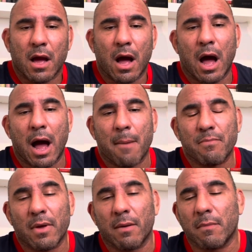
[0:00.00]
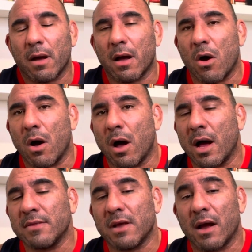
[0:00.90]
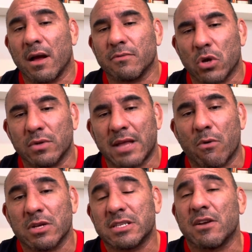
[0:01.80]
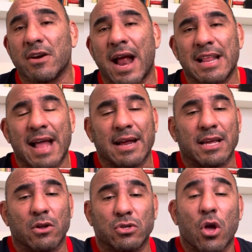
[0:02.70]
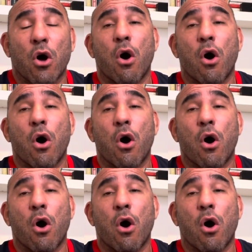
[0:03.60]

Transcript: So that was under 99 kilos.